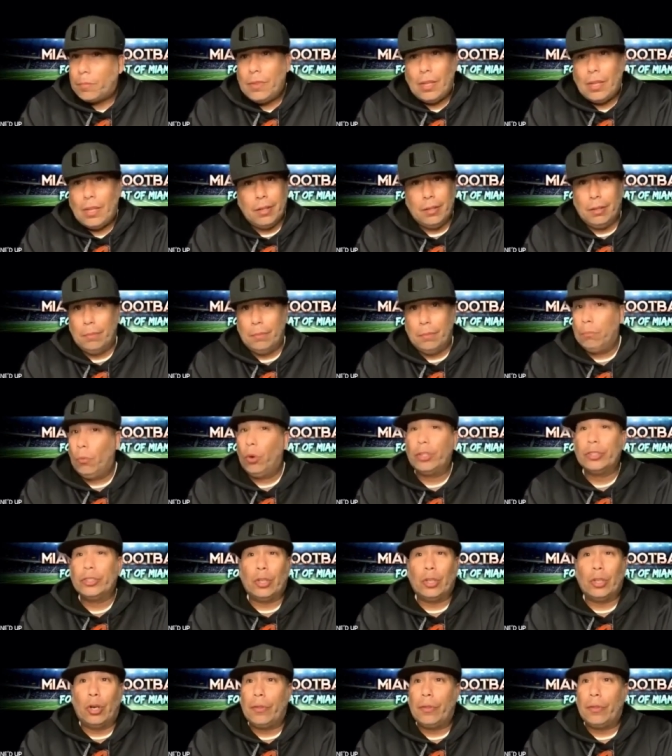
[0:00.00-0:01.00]
More
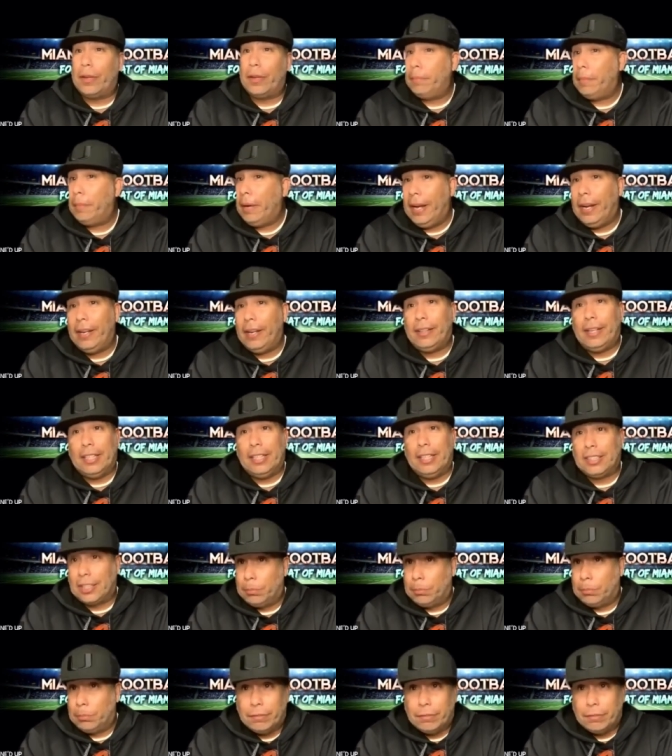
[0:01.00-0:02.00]
zone than man, that's going to
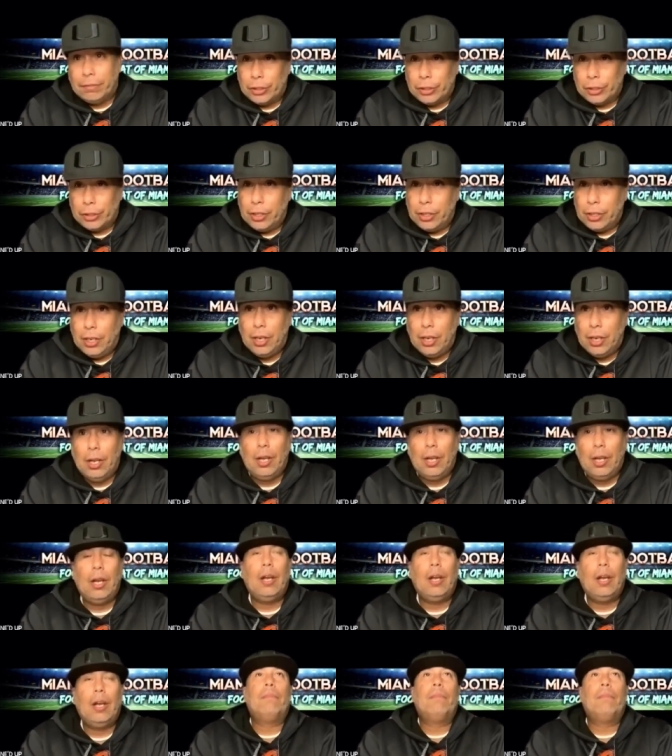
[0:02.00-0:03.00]
be for sure.
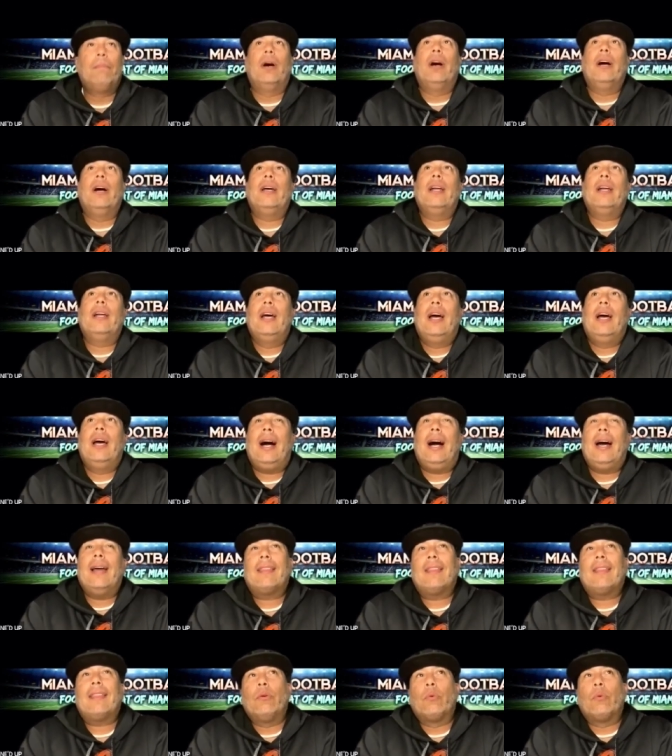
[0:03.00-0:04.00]
But I
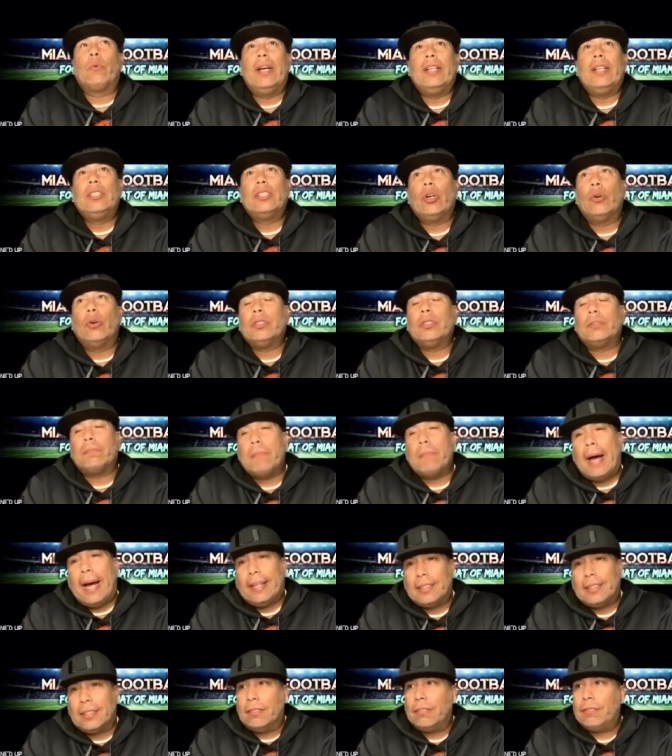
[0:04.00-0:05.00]
think red zone's
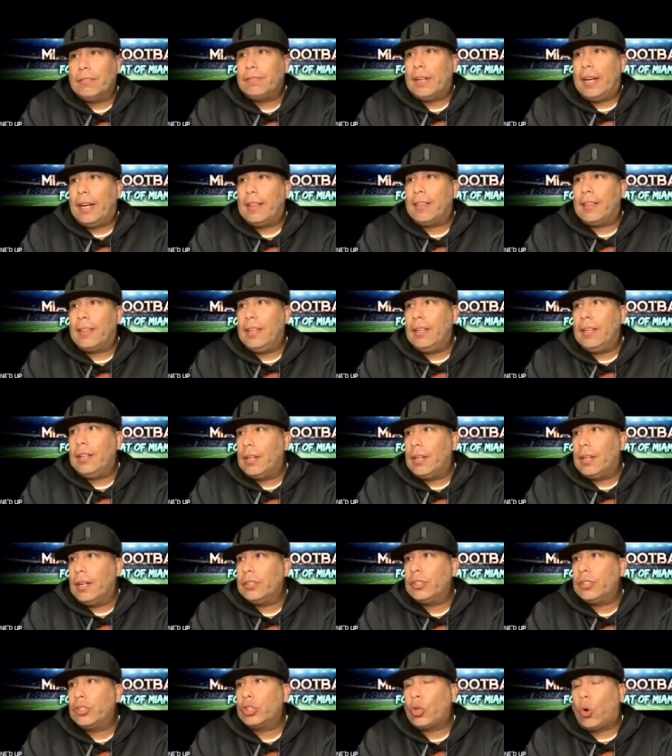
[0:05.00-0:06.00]
massive. I think uh,
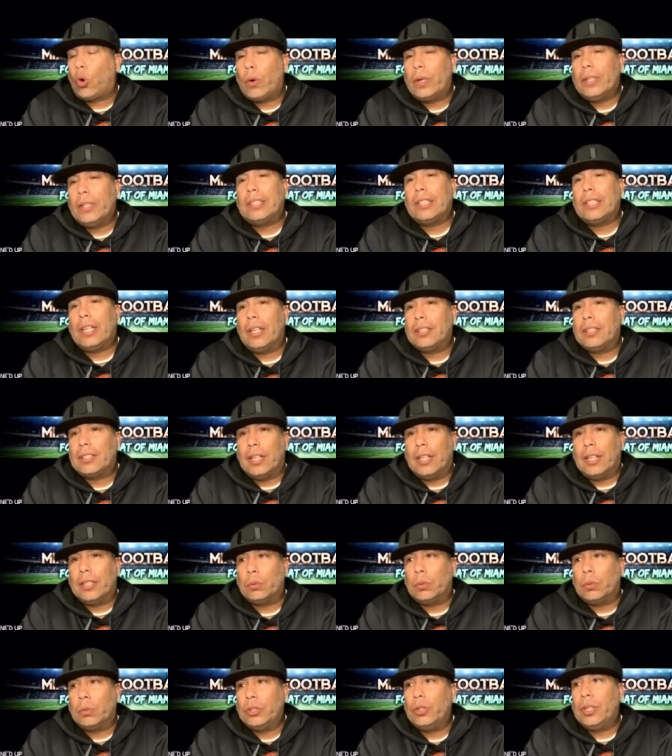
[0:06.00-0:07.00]
scoring touchdowns
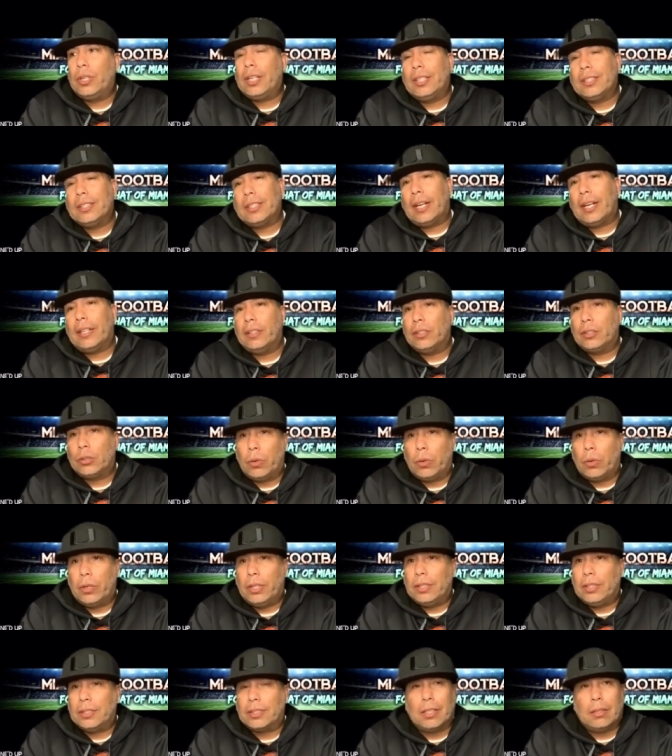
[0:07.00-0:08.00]
once you get inside the 20 is
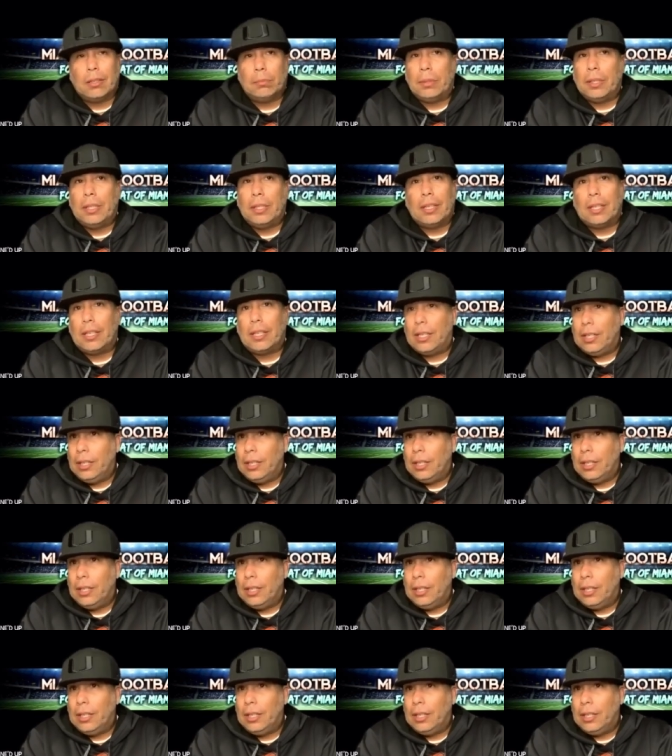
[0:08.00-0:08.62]
going to be the key.